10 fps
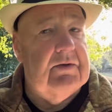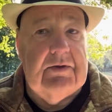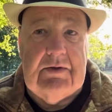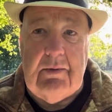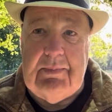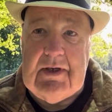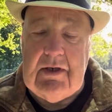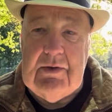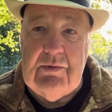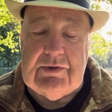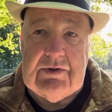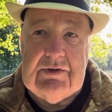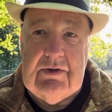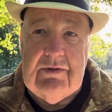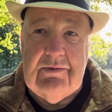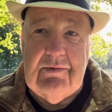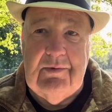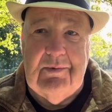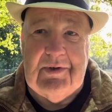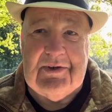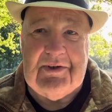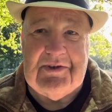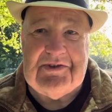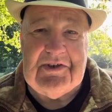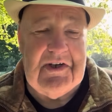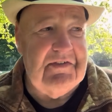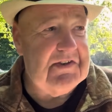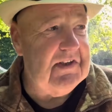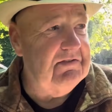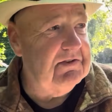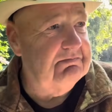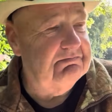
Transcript: The big losers were the Conservatives,